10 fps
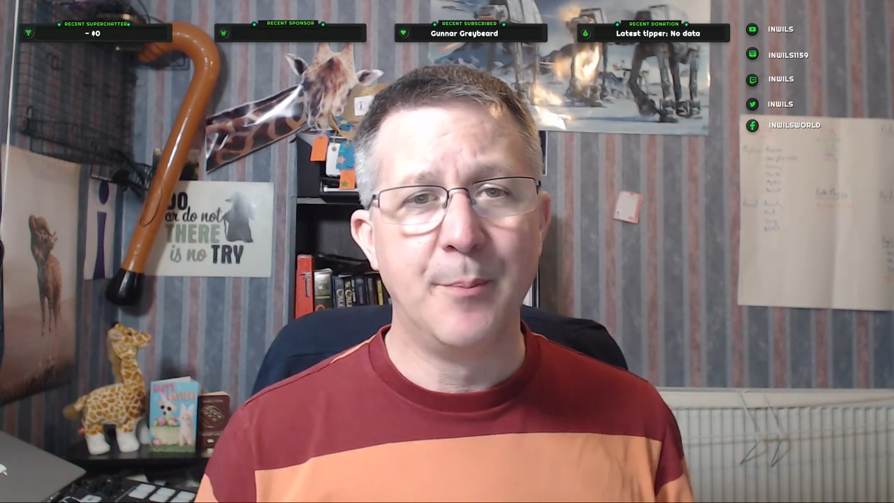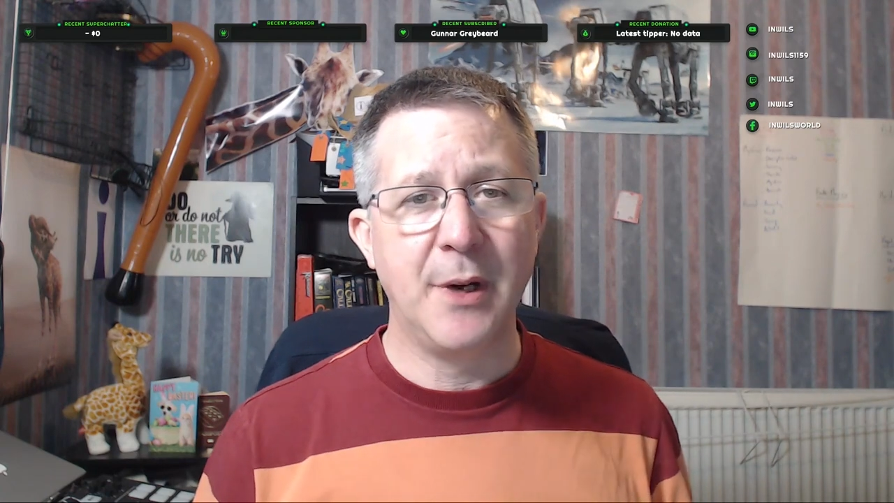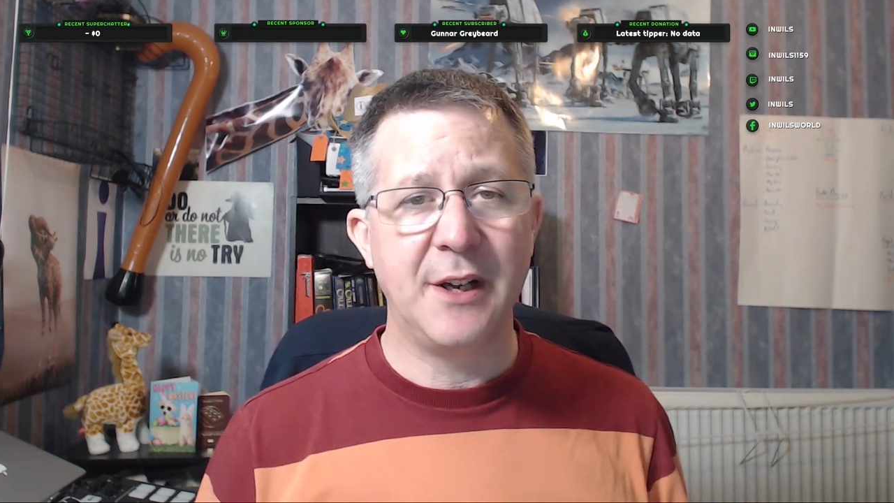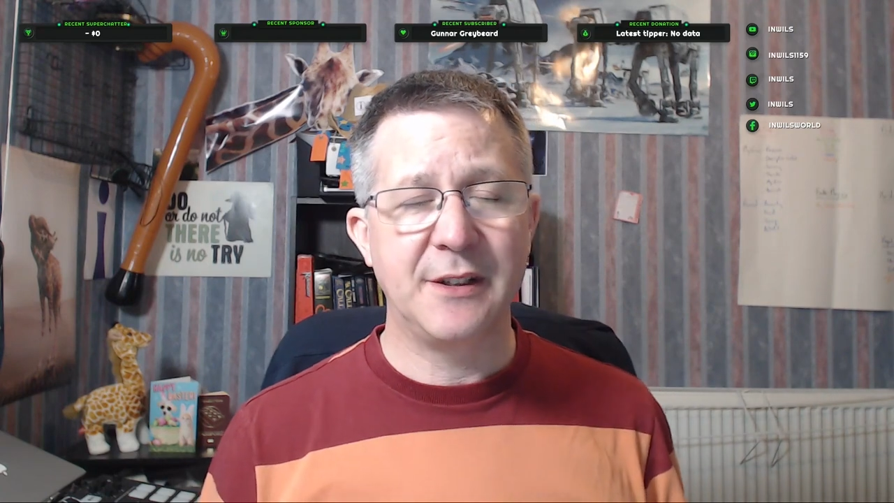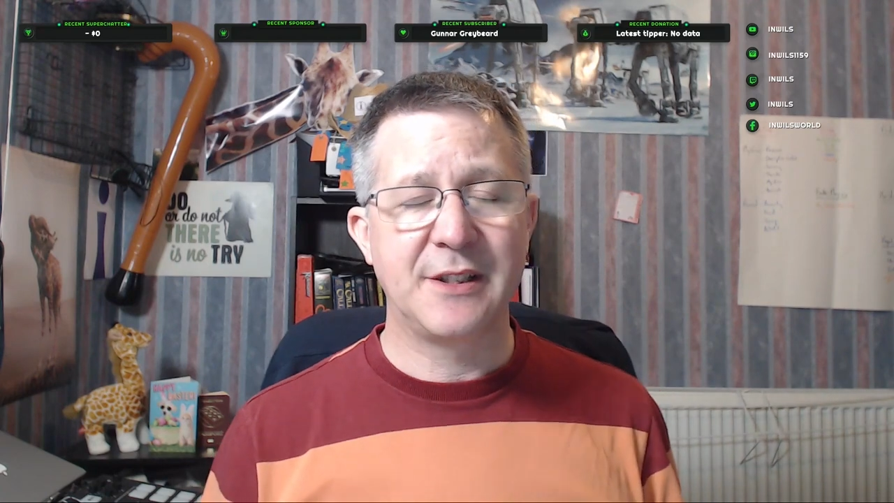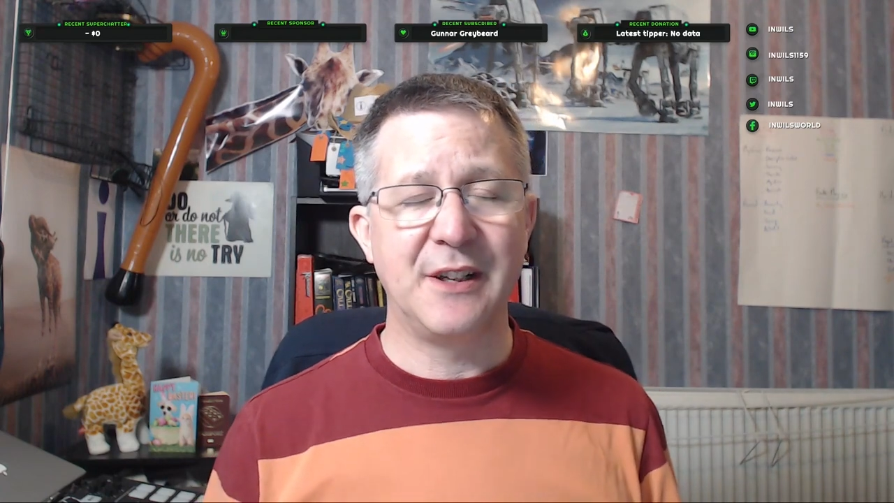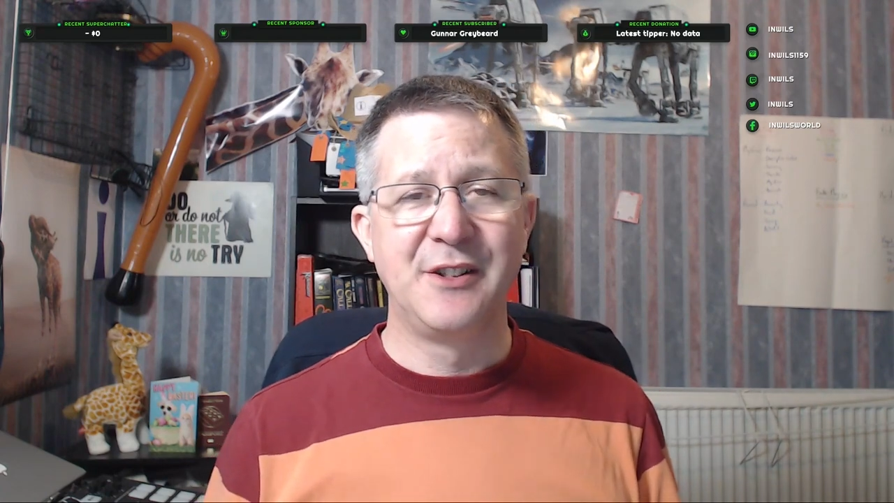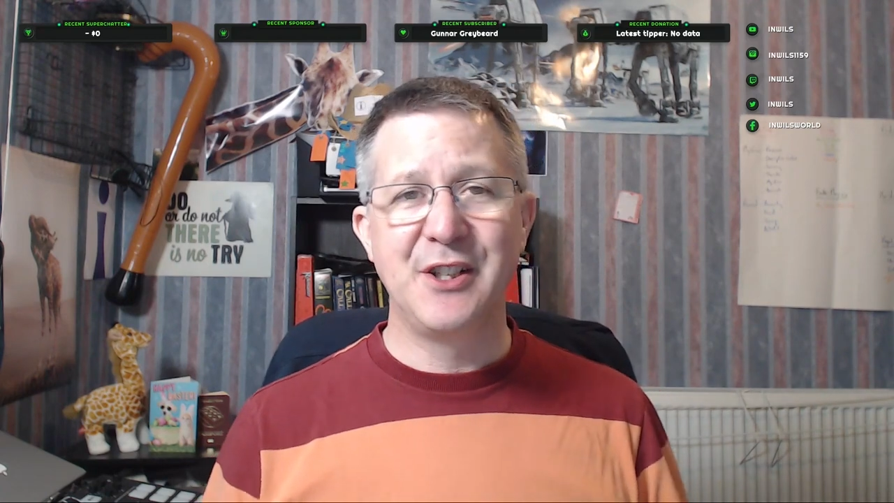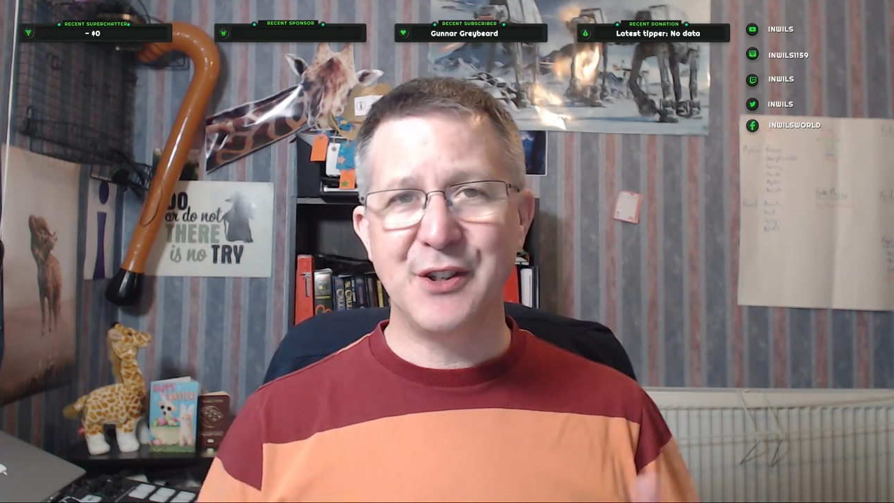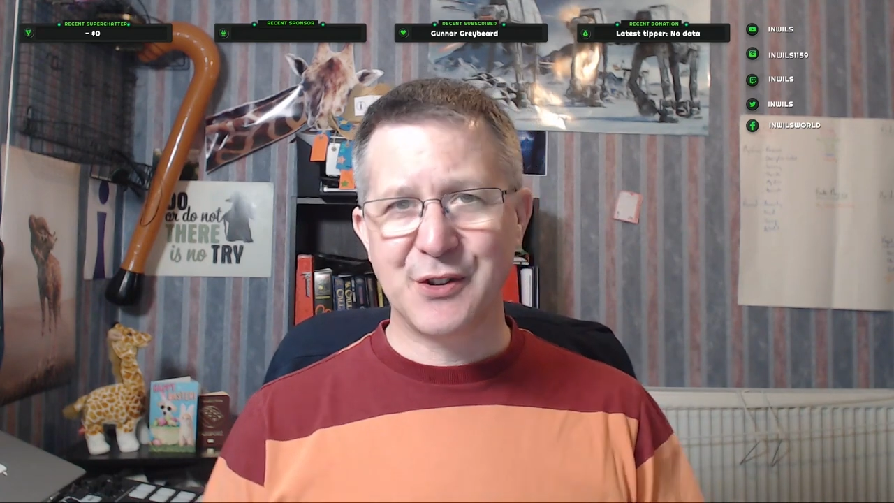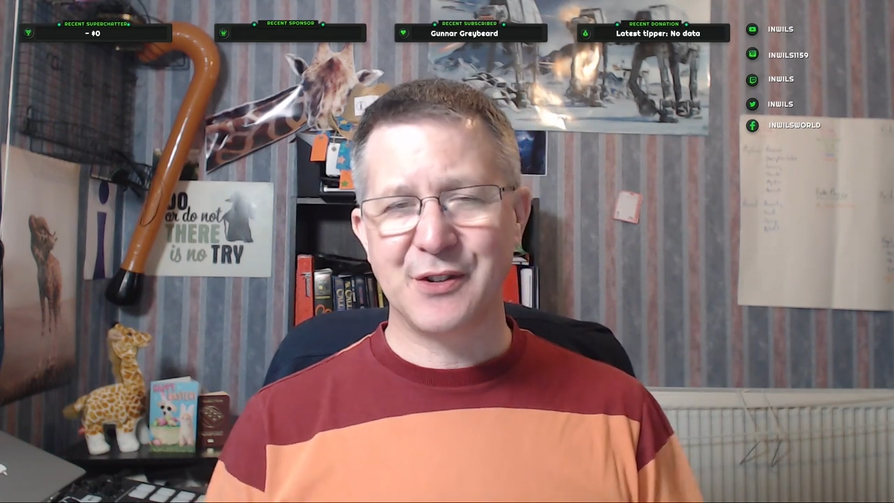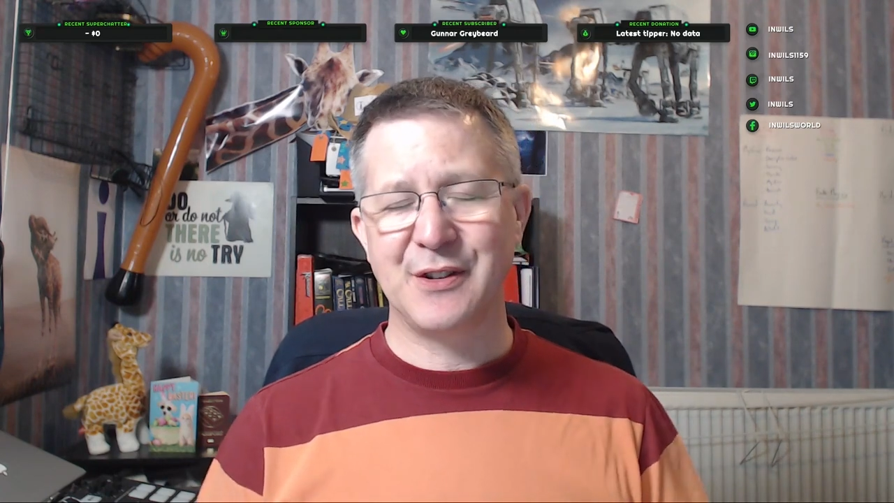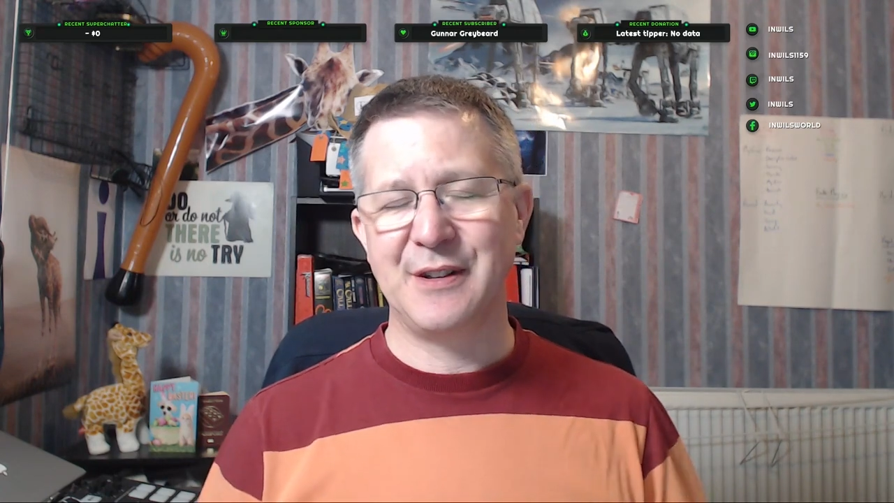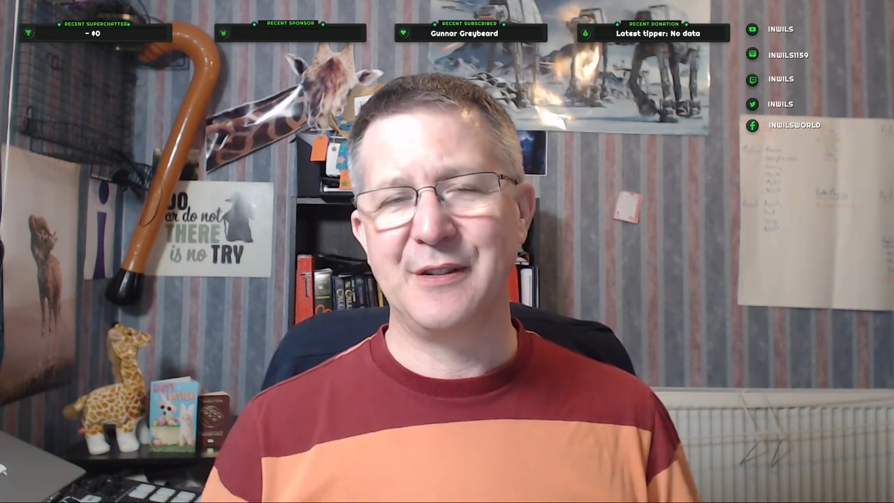but just